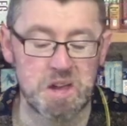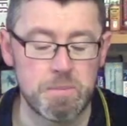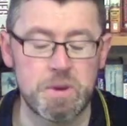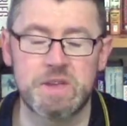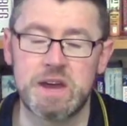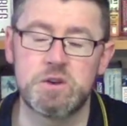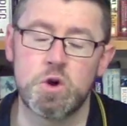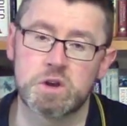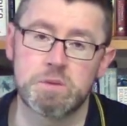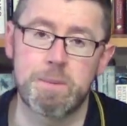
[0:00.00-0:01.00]
but they're
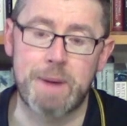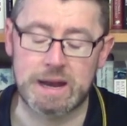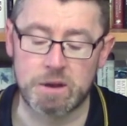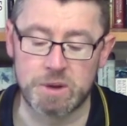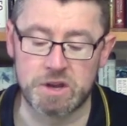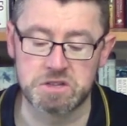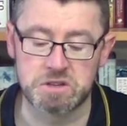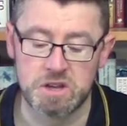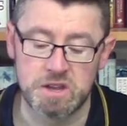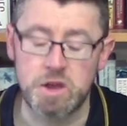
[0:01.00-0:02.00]
not going to be battle winners.
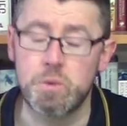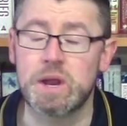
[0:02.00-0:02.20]
They will,